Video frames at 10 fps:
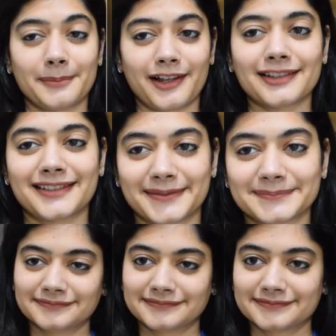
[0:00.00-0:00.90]
Plath.
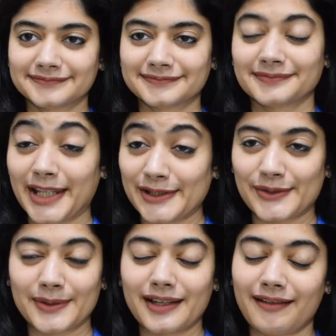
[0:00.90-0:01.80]

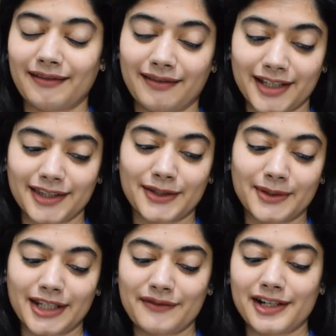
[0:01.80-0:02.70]
So yeah, I think you
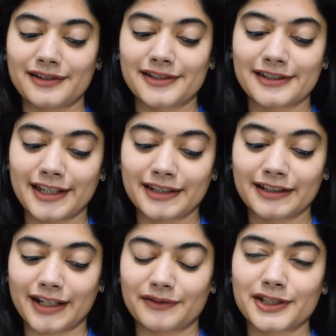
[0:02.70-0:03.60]
can never understand the
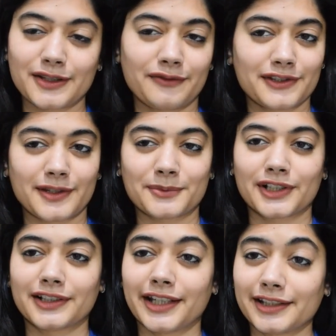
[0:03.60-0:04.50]
gravity of a
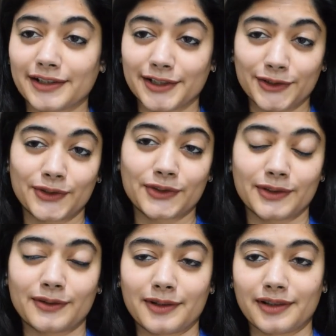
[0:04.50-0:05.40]
subject like
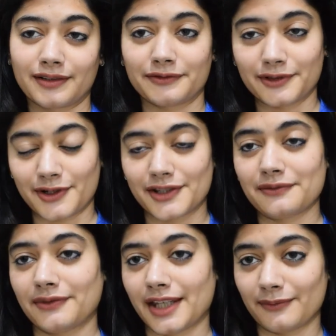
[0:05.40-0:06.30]
literature or
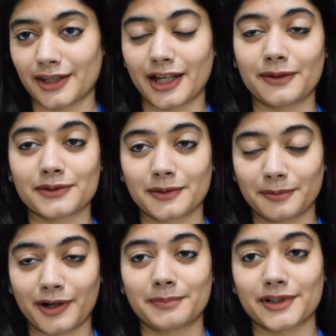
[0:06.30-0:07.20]
philosophy without
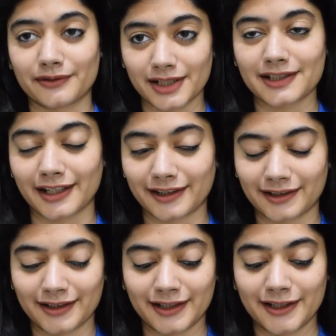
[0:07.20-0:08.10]
proper reading.
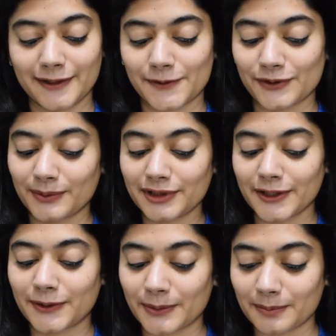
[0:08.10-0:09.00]
It is
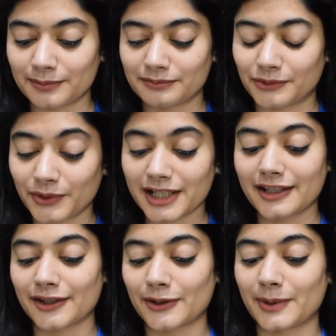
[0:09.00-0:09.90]
only through
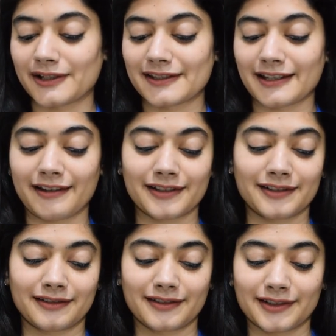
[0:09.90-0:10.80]
reading you understand
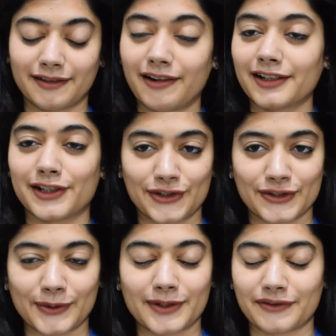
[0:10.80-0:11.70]
the heart and
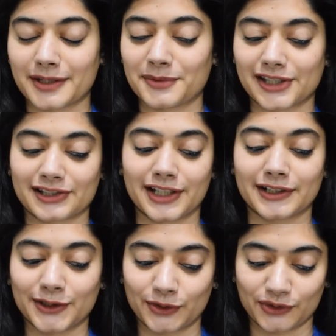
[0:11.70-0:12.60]
soul of subjects like
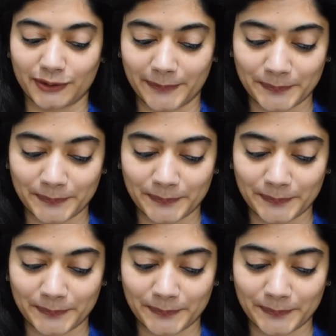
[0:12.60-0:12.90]
literature.